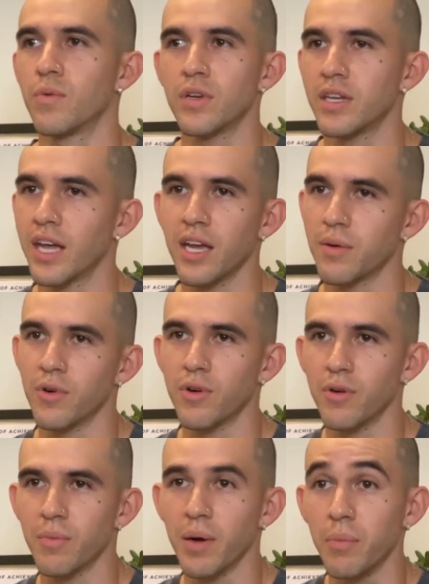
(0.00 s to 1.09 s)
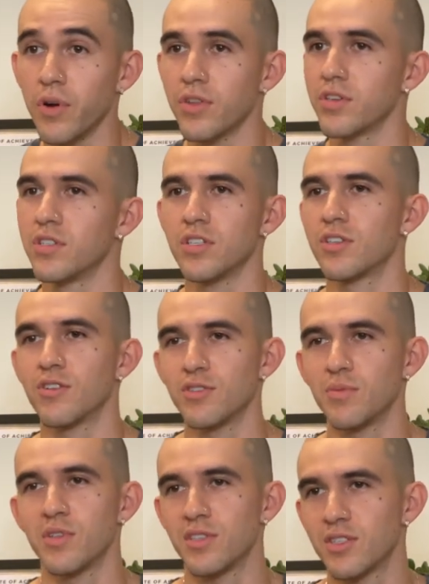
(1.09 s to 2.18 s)
one day, bro, my brother just shows
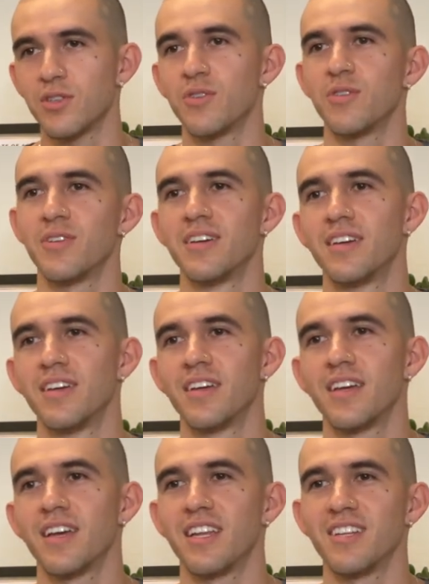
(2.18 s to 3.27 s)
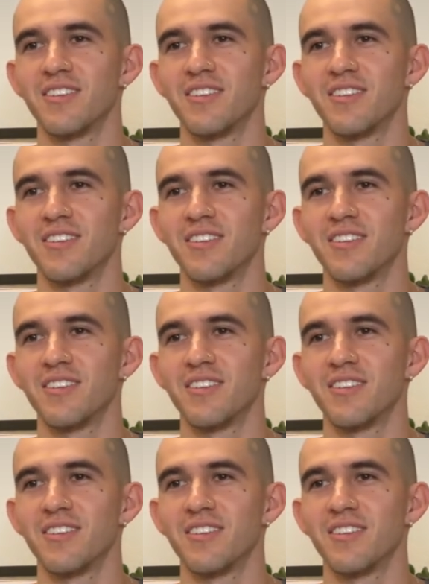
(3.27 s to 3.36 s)
me this dude, and